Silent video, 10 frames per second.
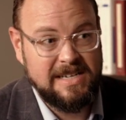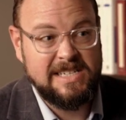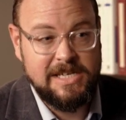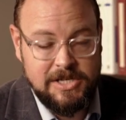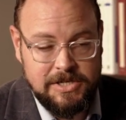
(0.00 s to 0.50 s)
it
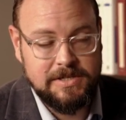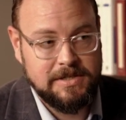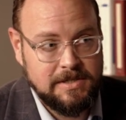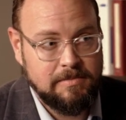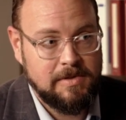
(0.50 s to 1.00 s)
teaches us
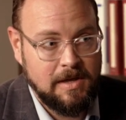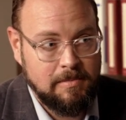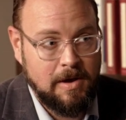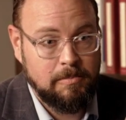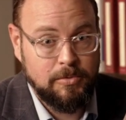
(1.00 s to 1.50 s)
something
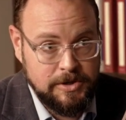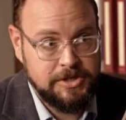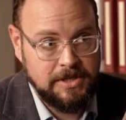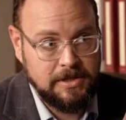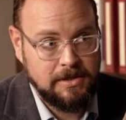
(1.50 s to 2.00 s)
about
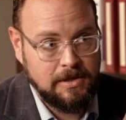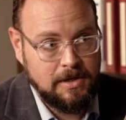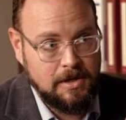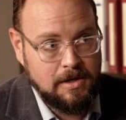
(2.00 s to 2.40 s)
preaching. It